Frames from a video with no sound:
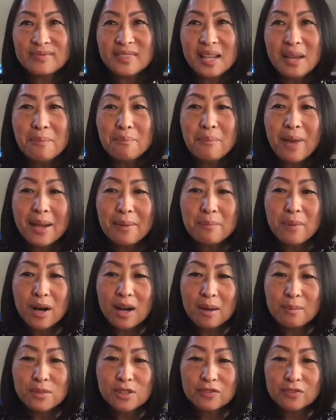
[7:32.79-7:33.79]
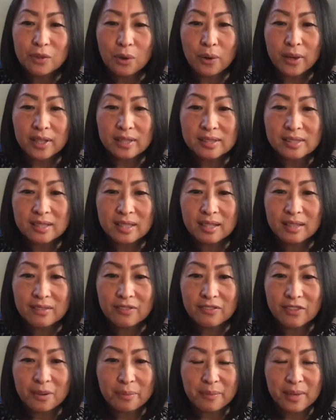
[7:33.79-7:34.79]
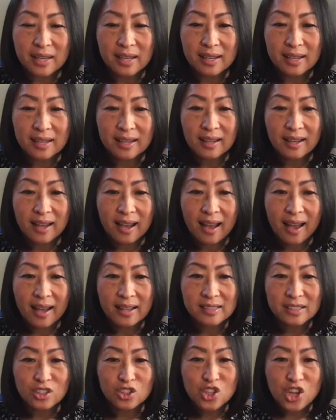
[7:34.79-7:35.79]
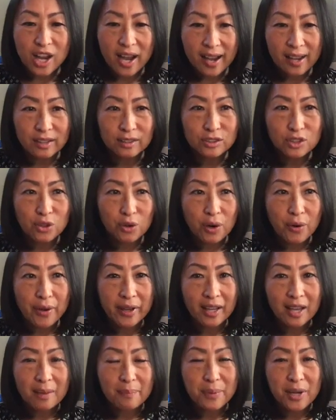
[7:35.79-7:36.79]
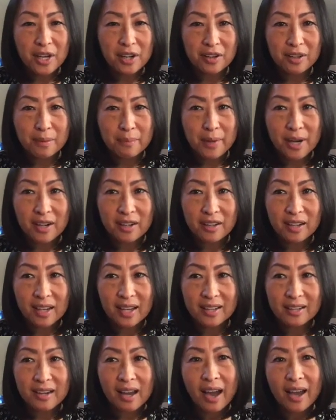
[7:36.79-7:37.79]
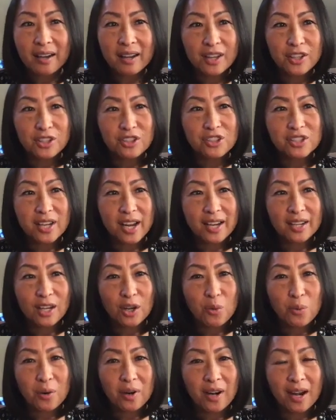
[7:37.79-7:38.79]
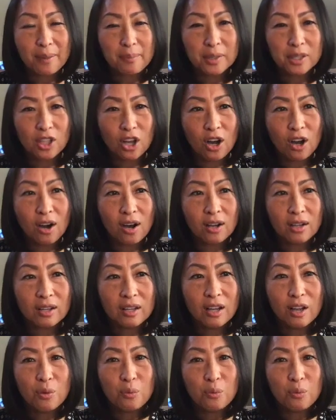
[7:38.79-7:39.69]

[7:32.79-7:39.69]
my mom's voice for me as a child growing up here in America, not understanding where I belong,